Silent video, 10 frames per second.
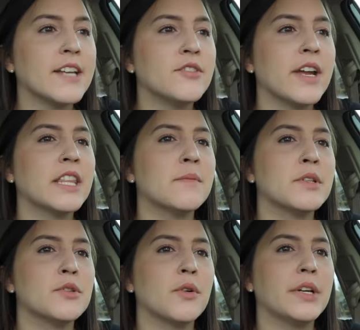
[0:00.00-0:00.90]
I drank the
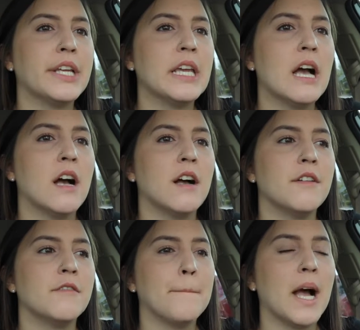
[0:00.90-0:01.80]
majority
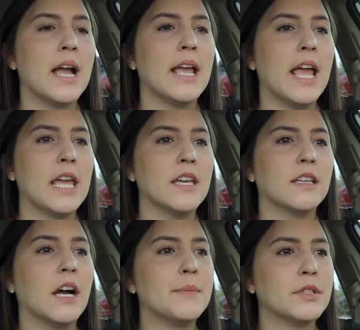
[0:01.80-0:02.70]
of my
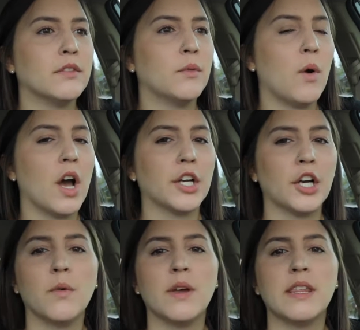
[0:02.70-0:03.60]
8 cups of
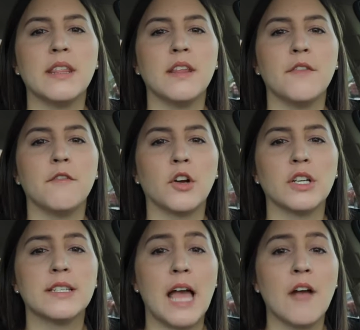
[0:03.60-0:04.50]
water within the
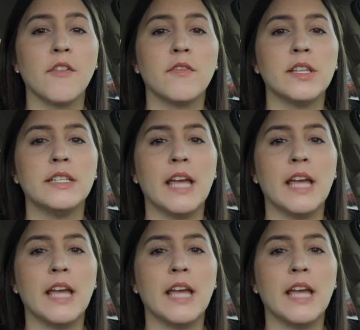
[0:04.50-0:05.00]
first half of the